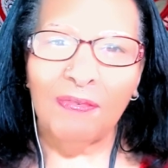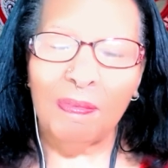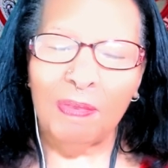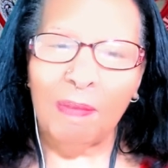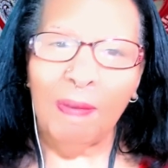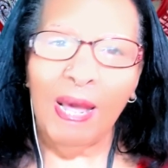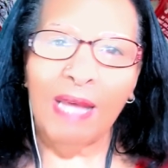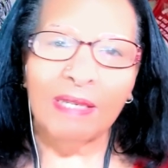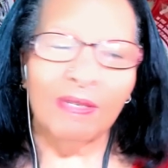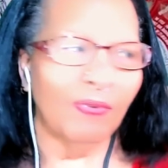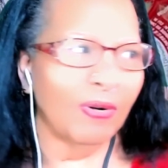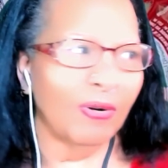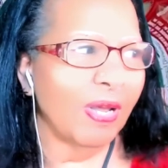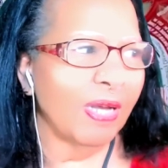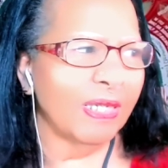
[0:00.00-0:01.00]
from the box
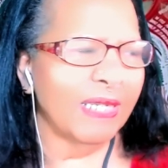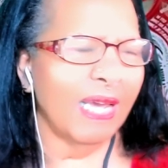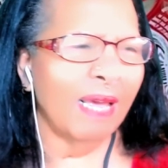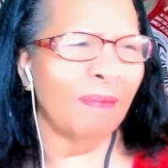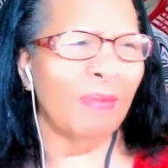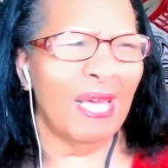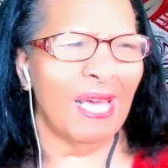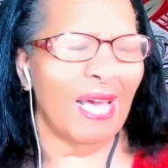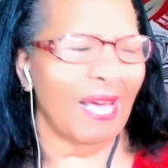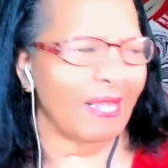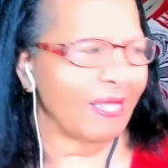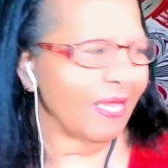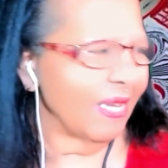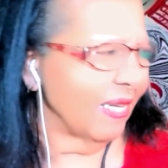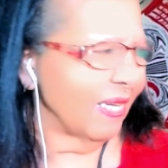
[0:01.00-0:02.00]
for a long time. I
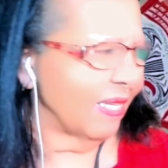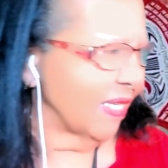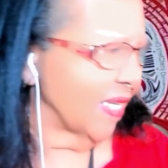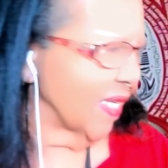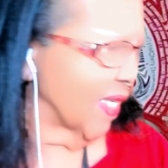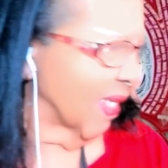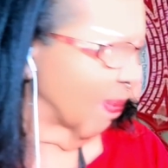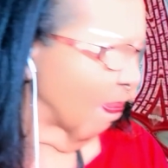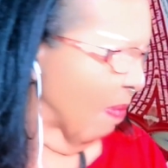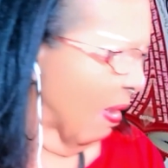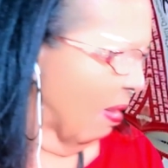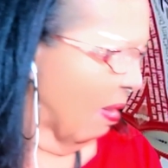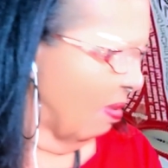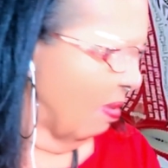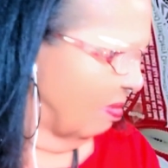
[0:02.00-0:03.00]
think it's the
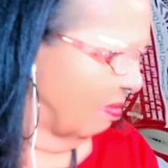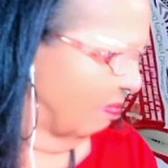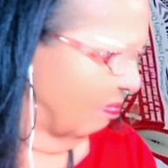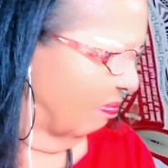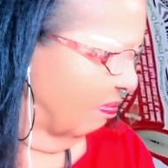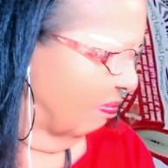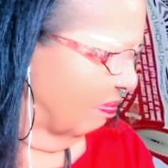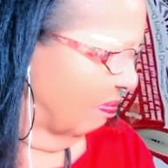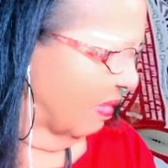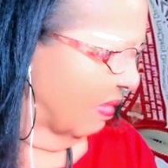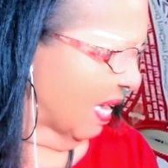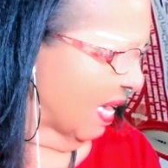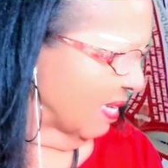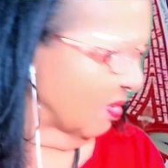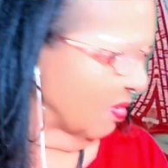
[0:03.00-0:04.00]
spell
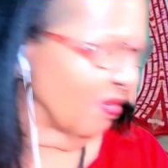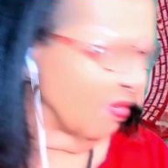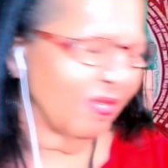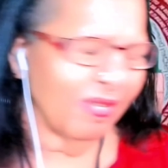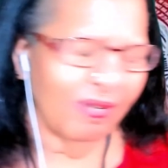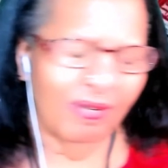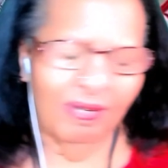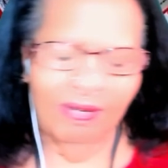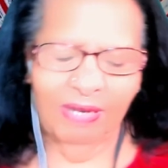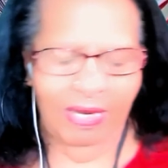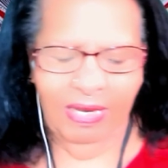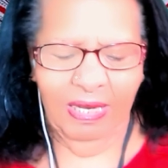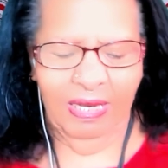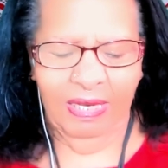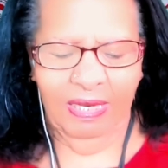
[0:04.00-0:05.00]
casters, or
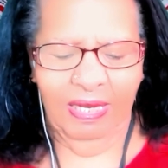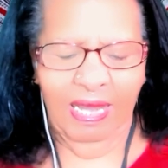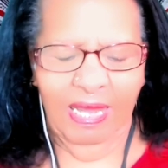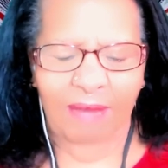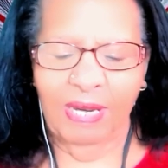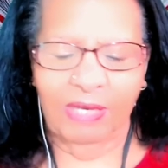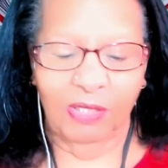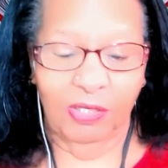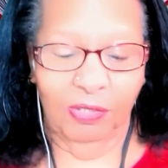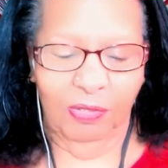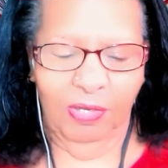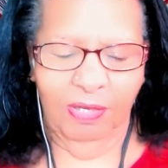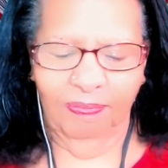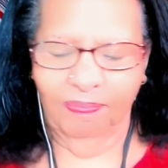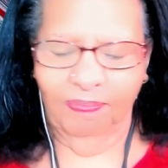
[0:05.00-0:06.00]
I'm not sure.
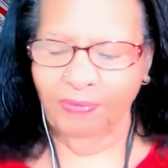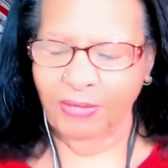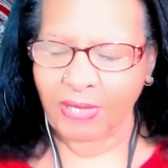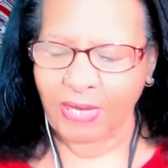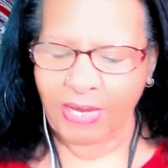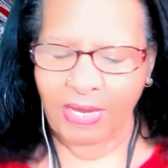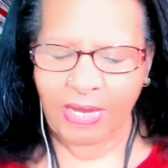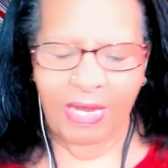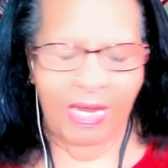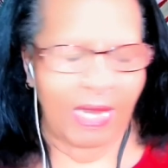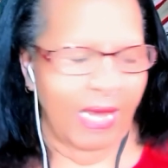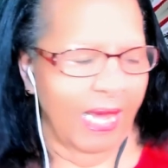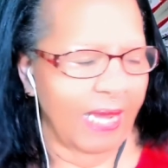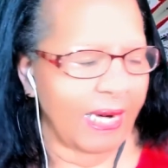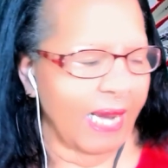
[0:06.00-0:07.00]

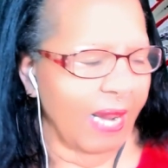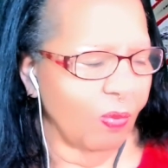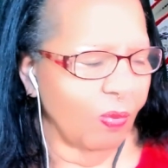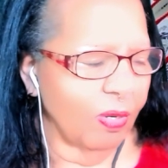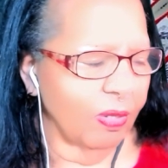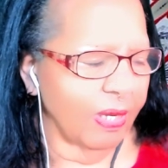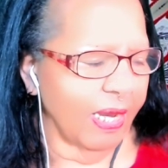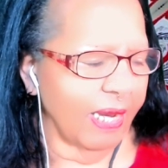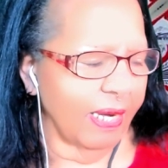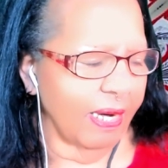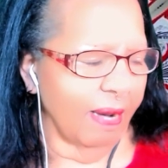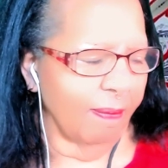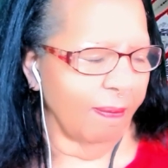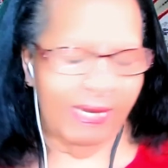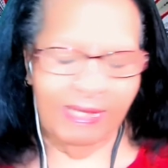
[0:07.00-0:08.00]
And I will get
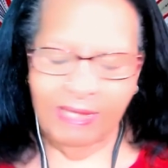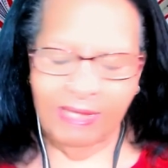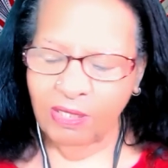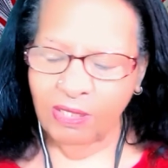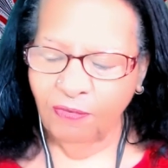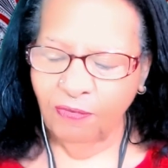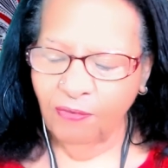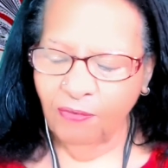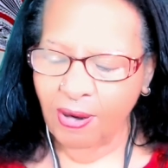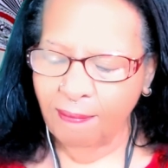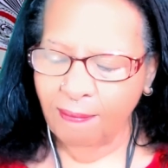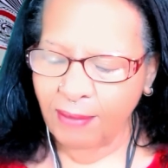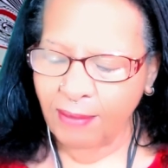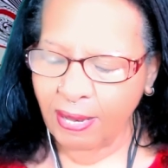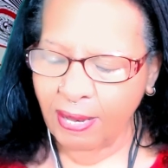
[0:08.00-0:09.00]
a message
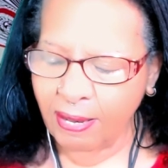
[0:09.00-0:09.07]
from